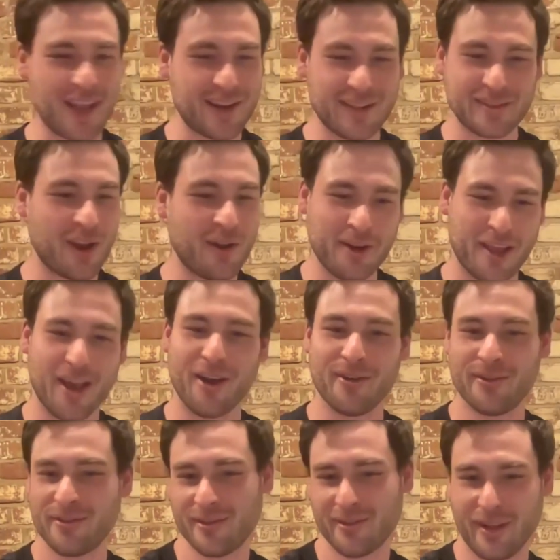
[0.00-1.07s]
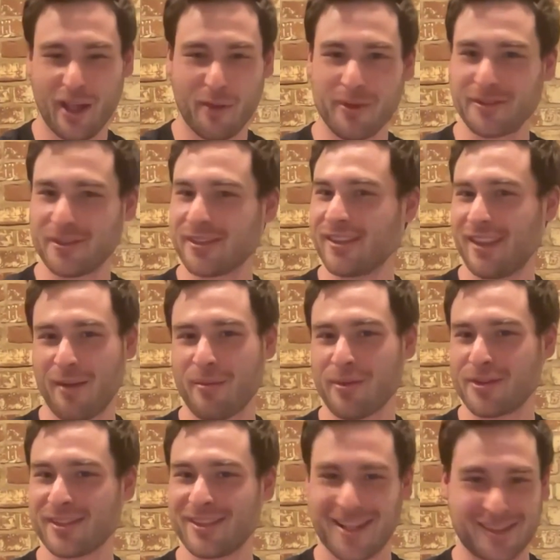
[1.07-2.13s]
Antonio. How much is
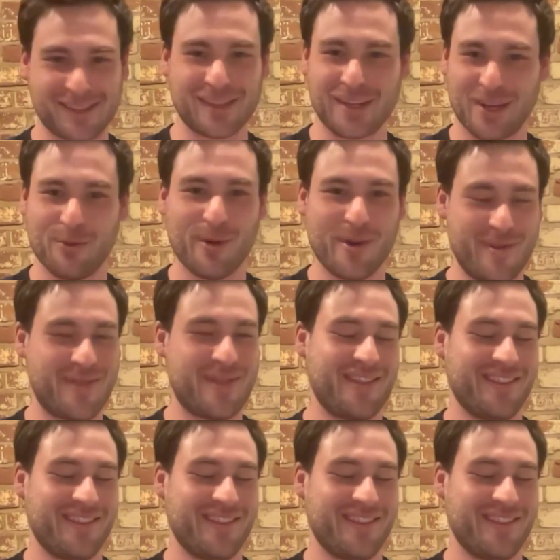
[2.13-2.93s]
that city worth?